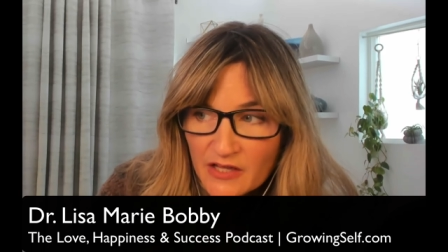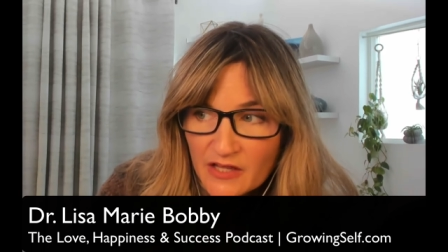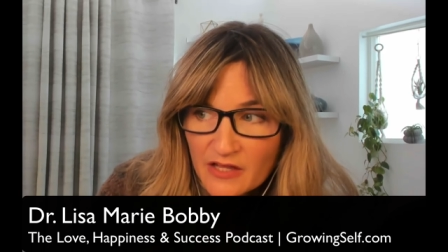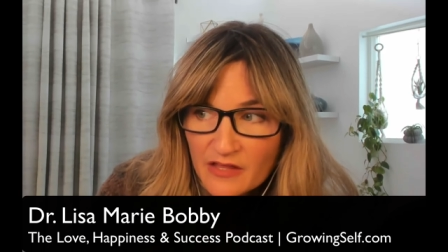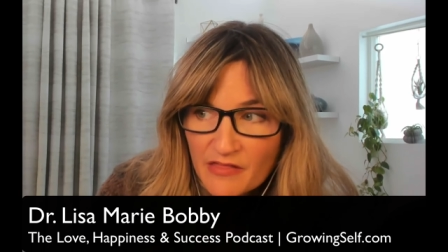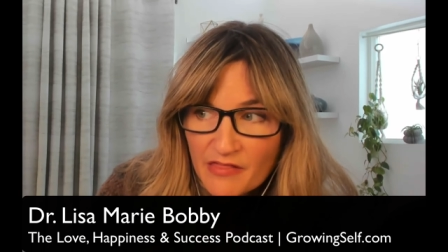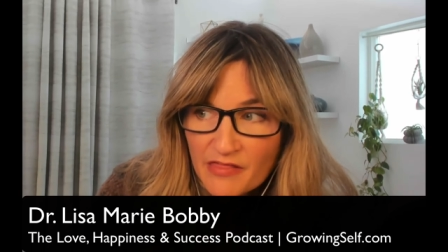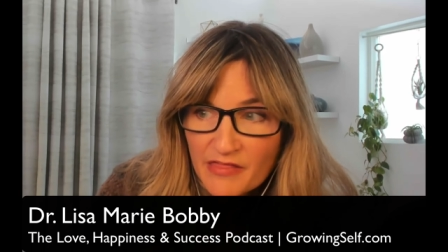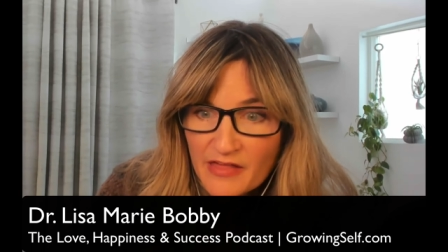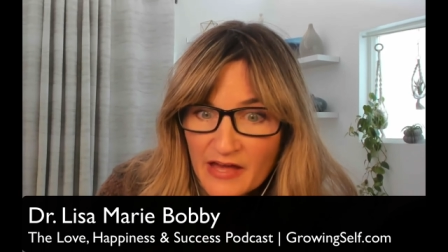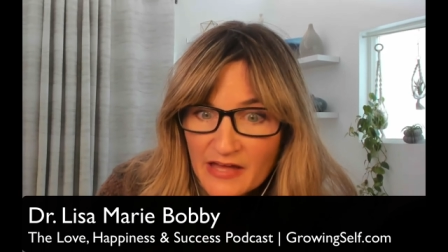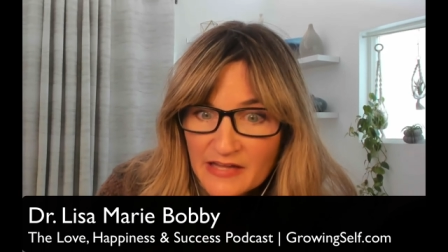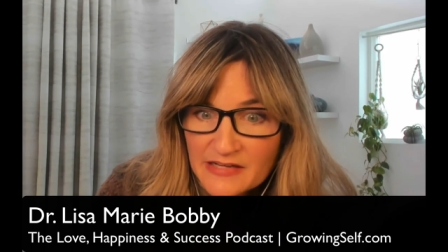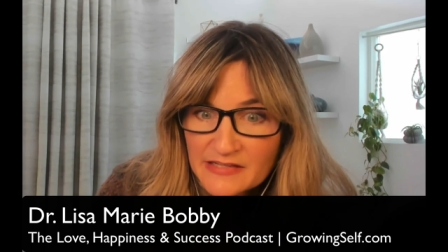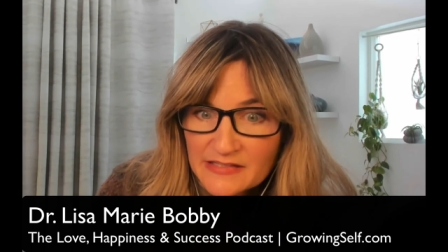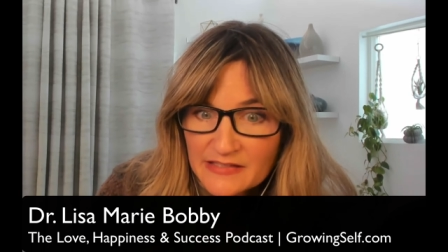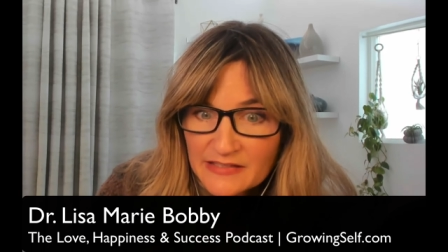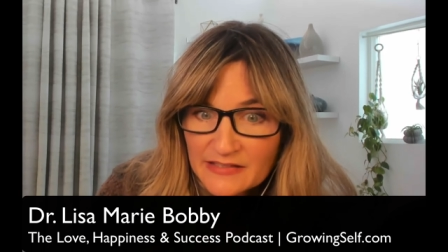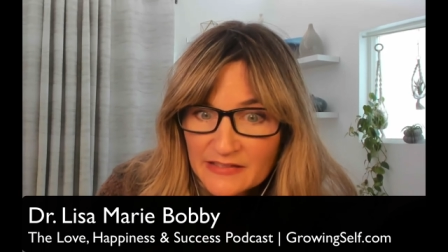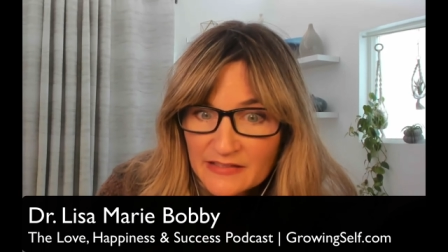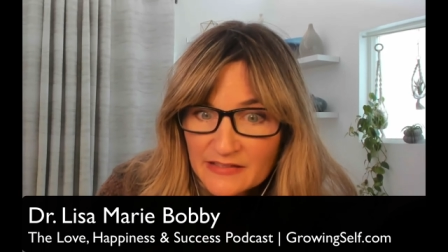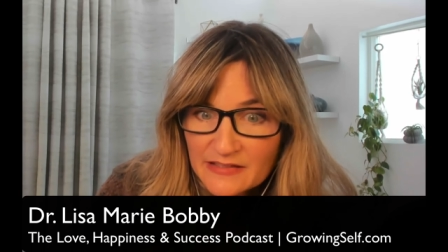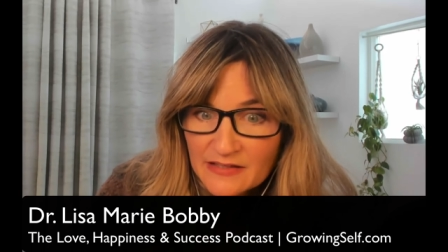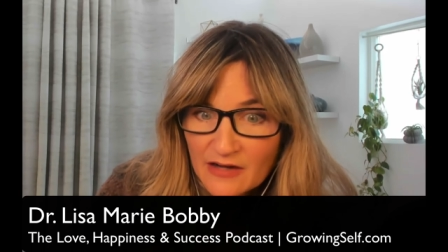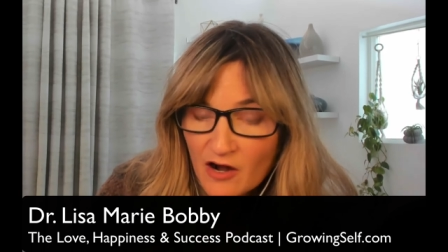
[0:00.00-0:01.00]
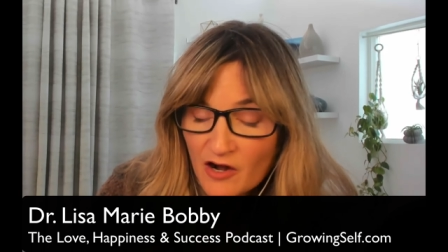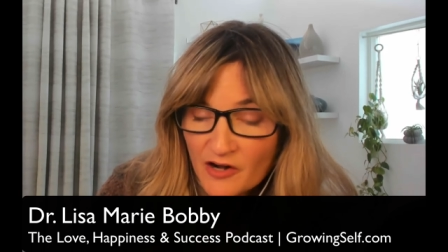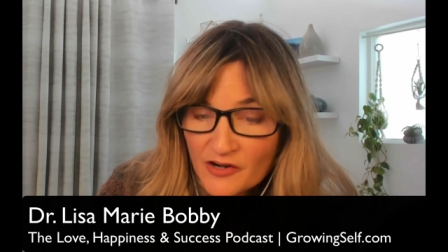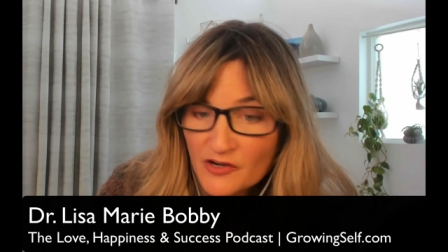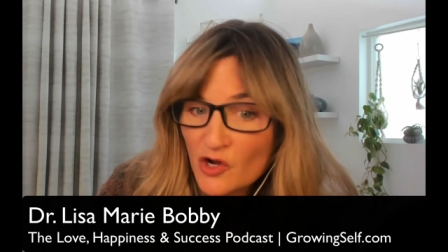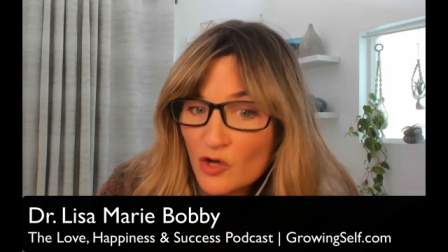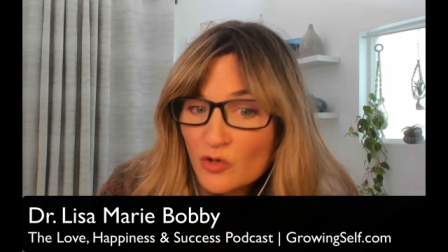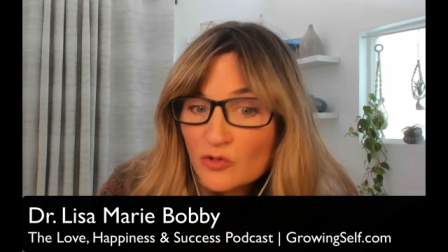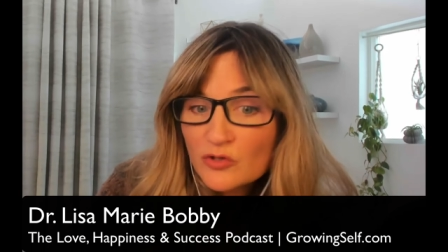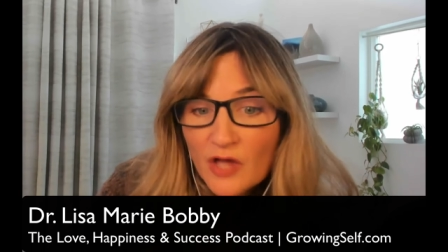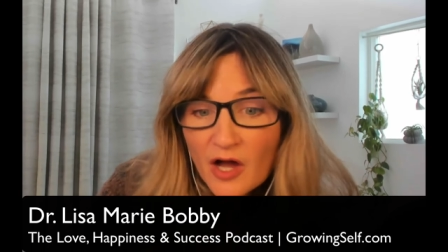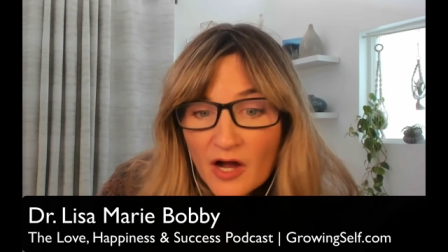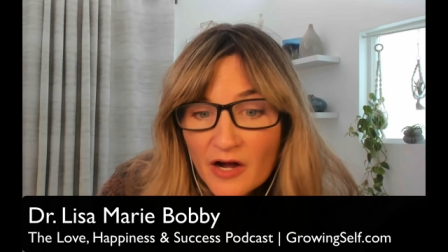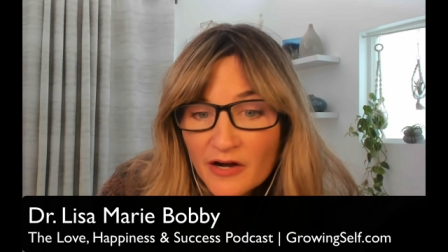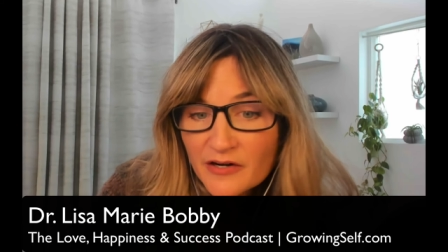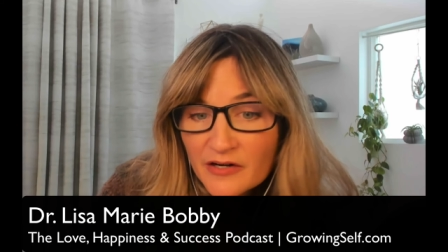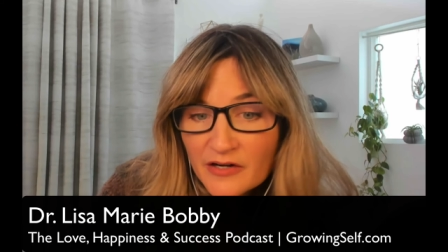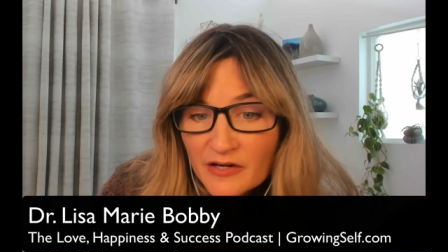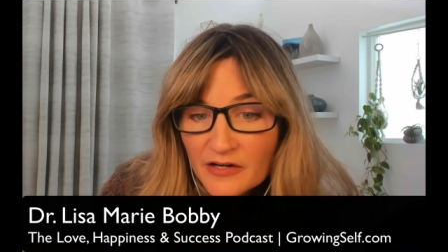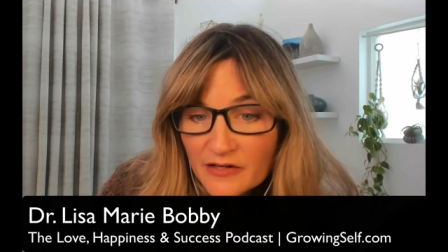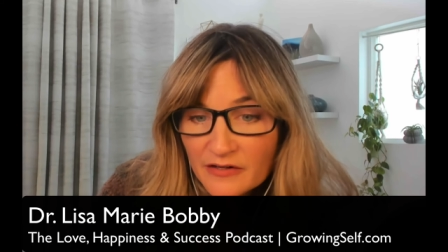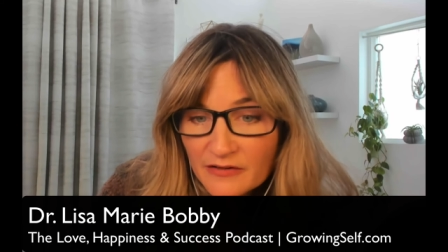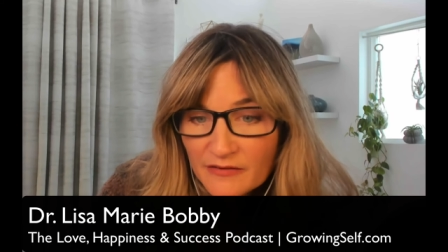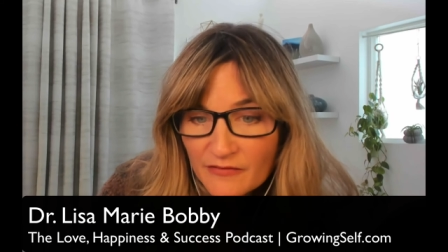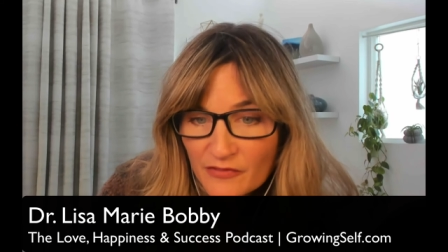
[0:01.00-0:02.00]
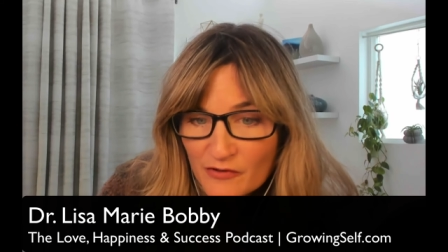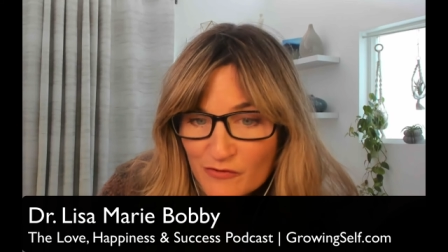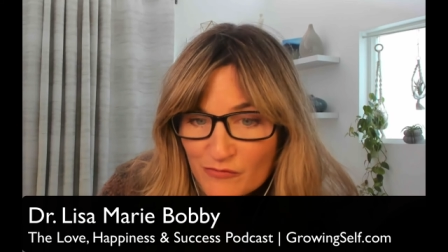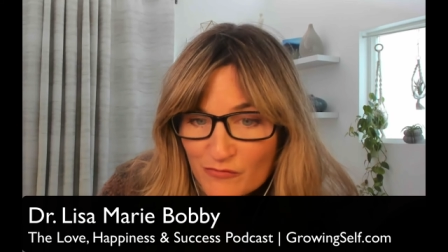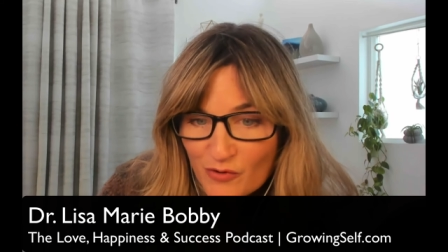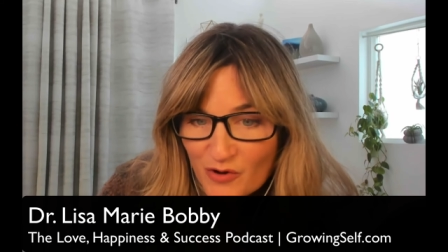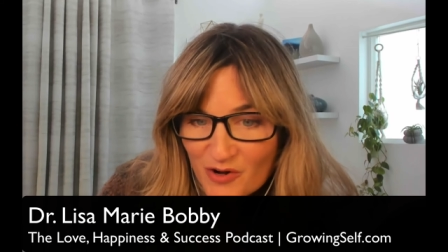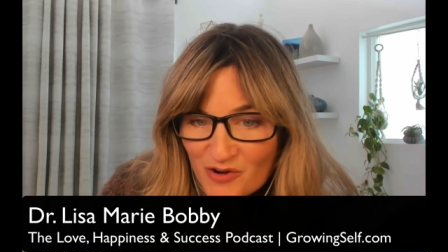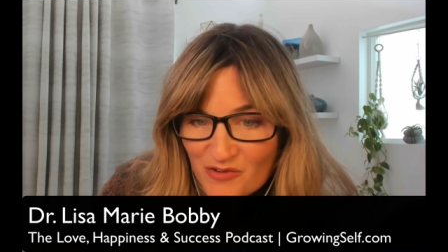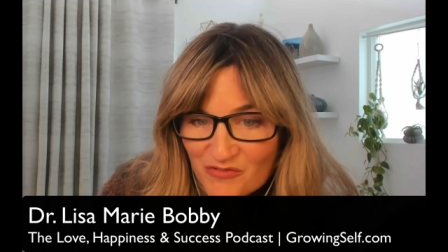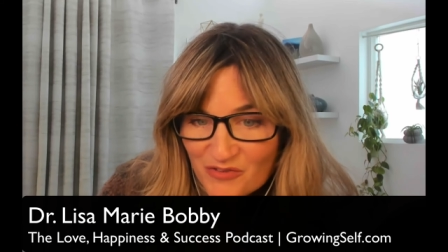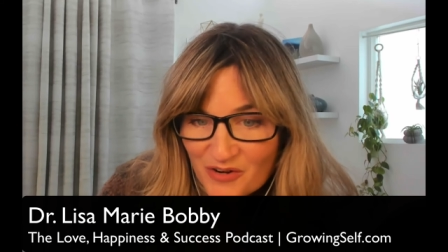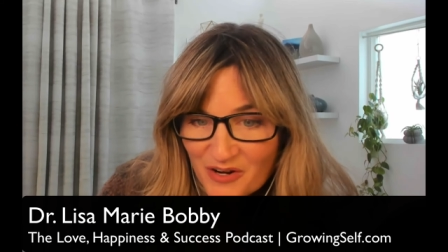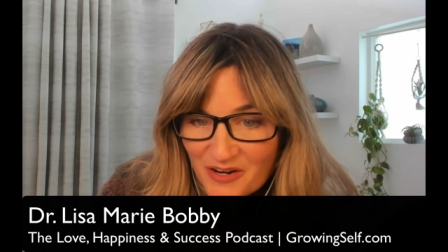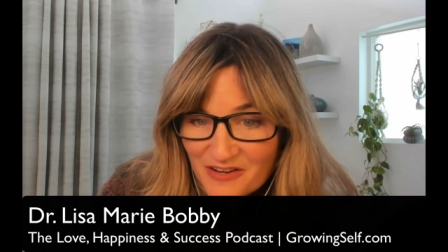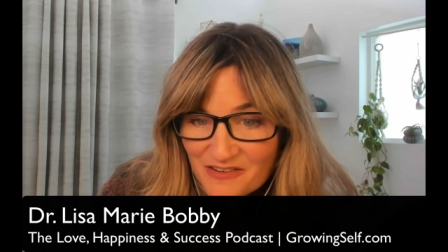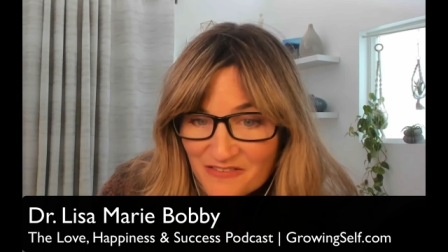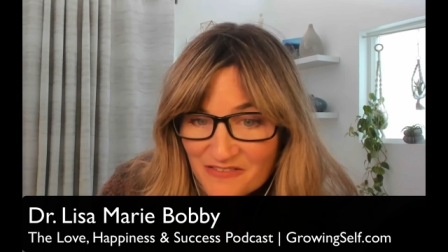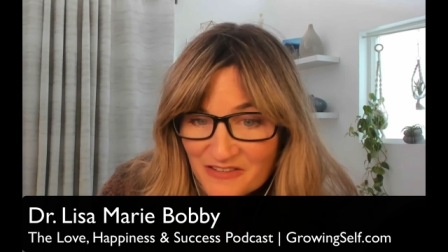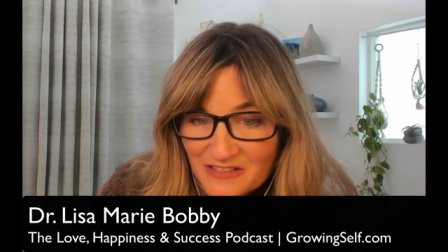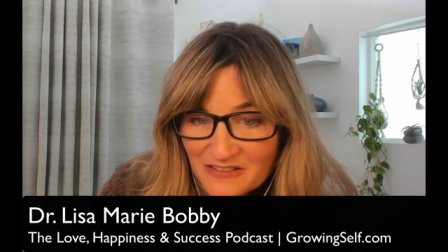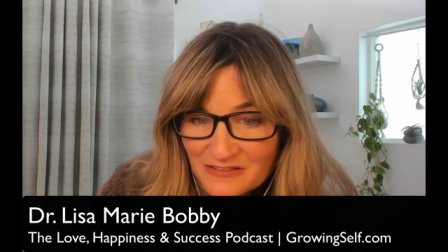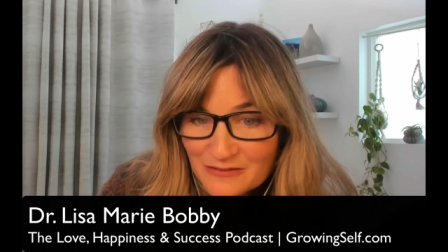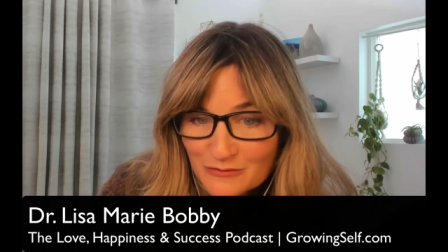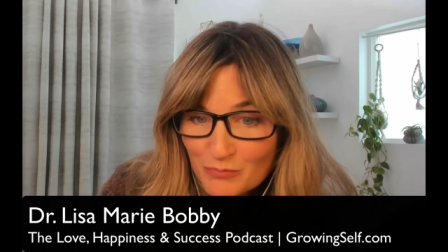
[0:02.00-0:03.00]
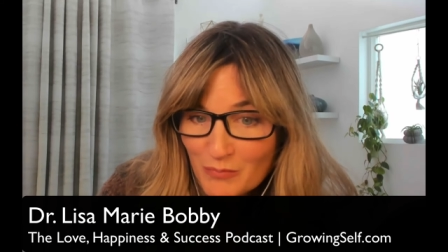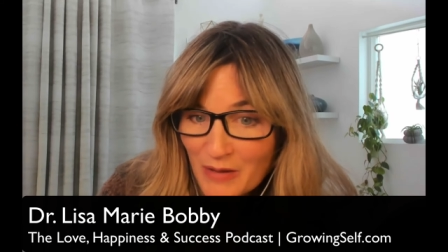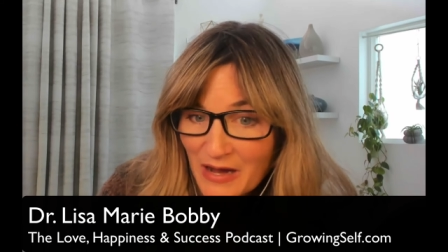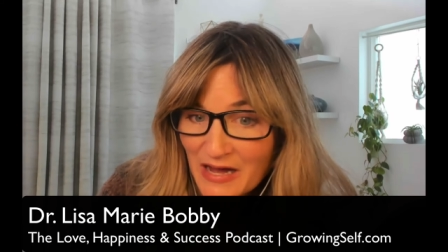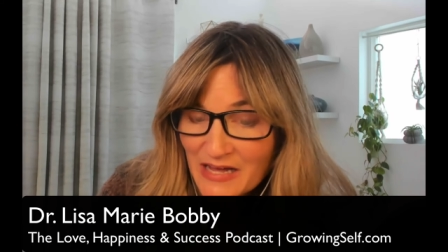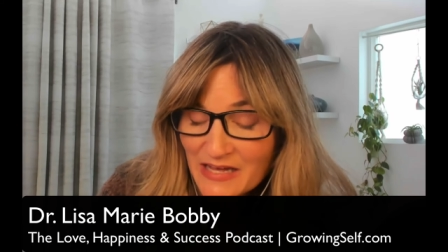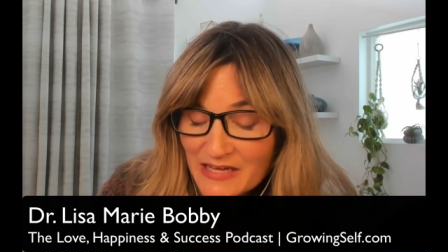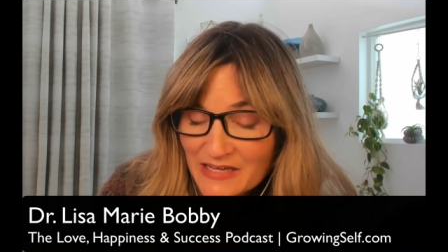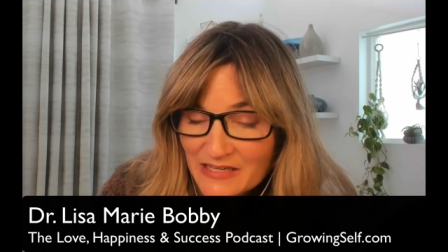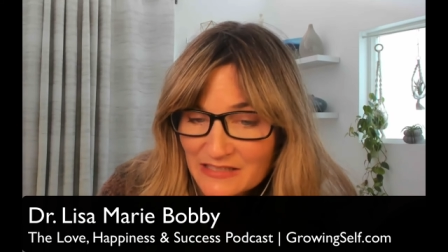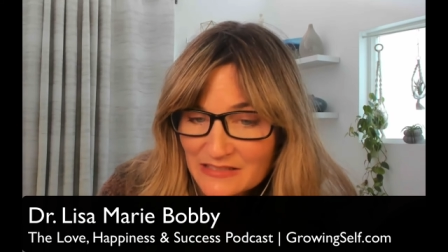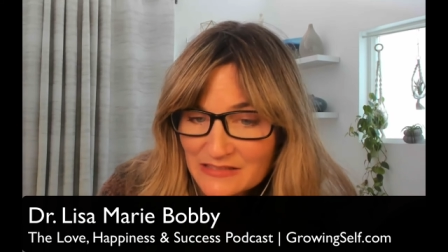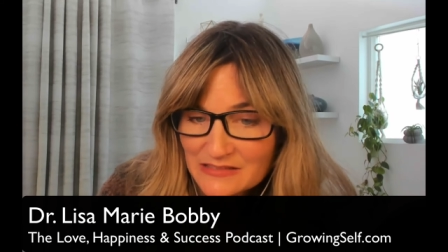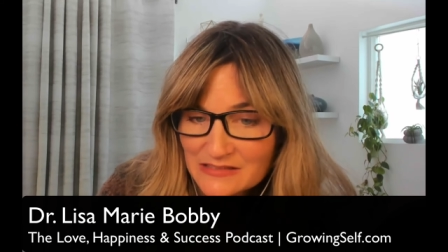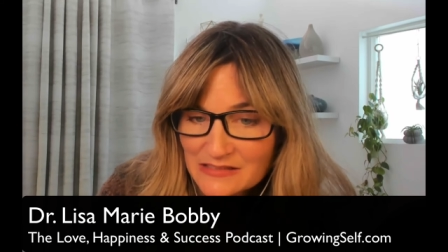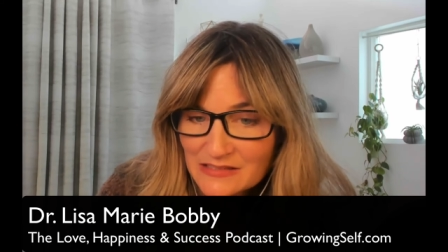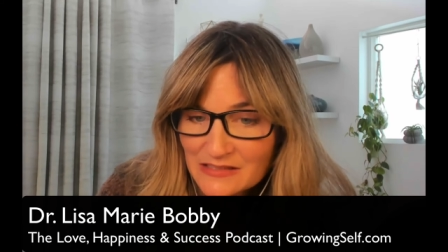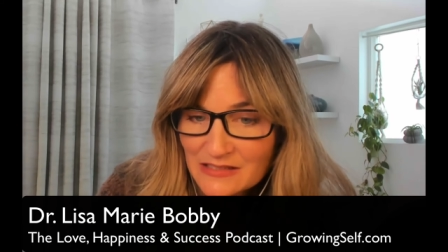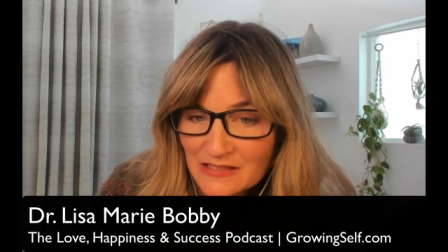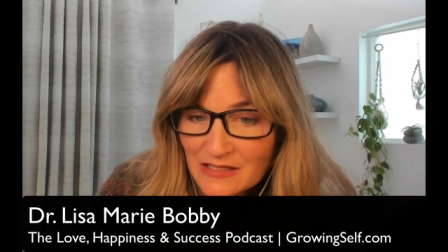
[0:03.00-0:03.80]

that are no longer in the forefront of his mind,